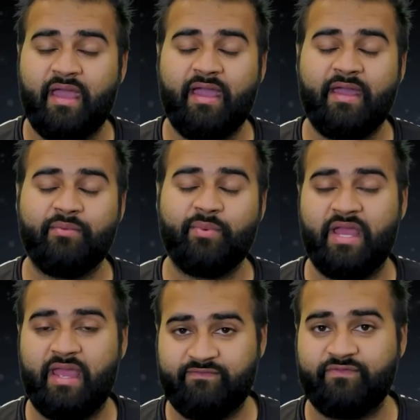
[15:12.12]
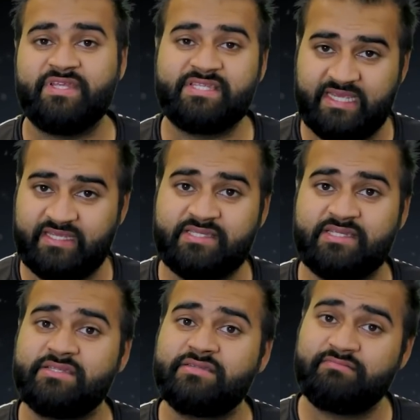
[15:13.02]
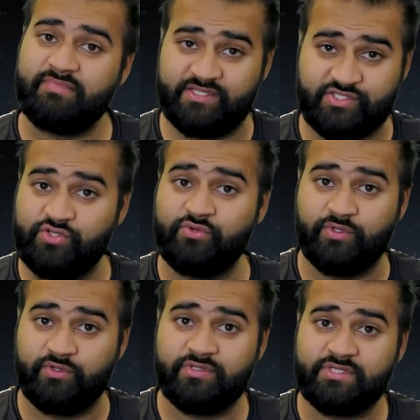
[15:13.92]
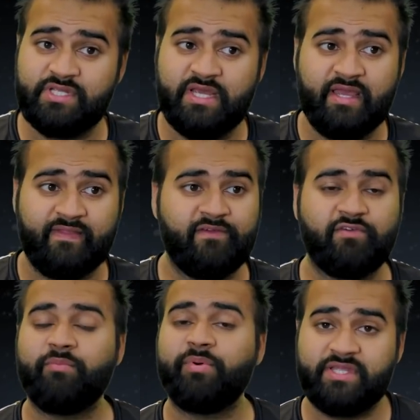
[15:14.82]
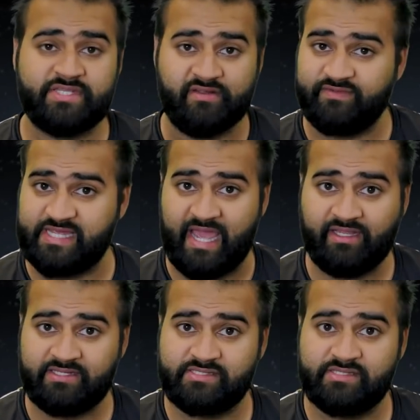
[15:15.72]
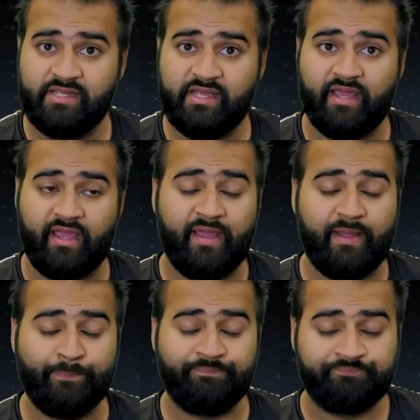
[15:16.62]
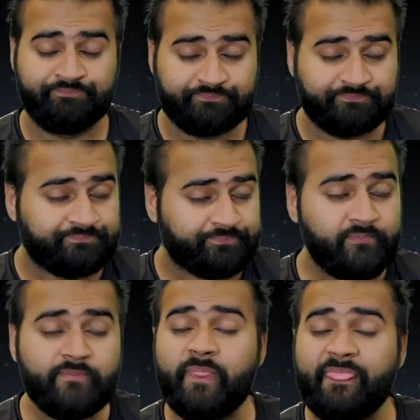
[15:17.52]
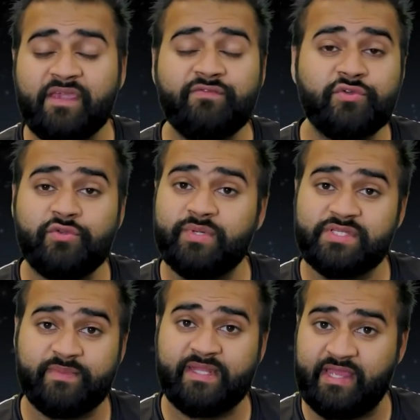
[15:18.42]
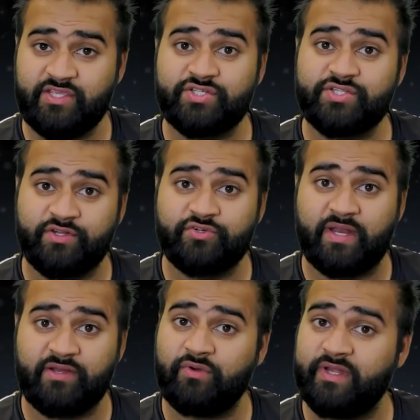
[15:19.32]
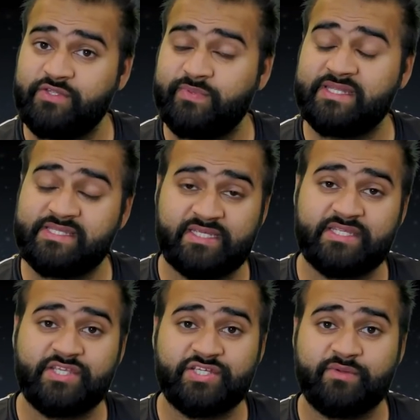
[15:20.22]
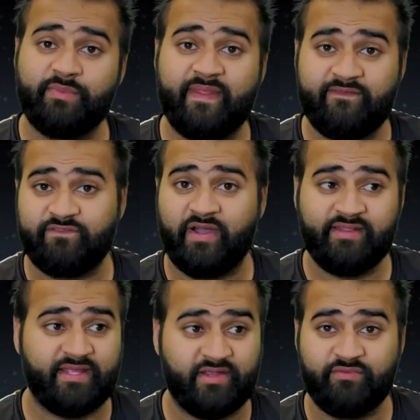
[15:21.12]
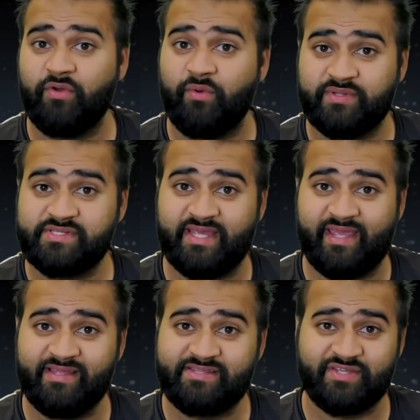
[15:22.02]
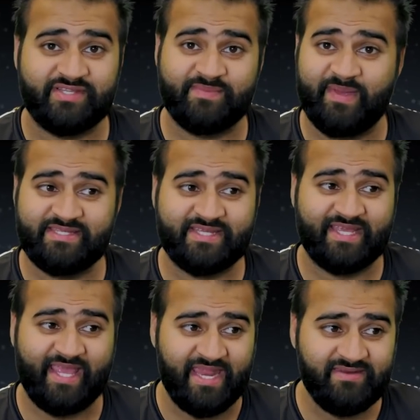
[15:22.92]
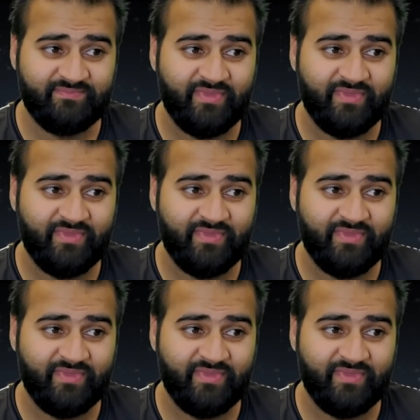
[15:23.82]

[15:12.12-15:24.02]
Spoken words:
Where every 6 is 2 wounds. They've got a bucket ton of attacks. If you do Wisdom of the Ancients on a Dreadnought and he's within 6 inches, then when they fight, they get reroll 1s to hit, so it's amazing again.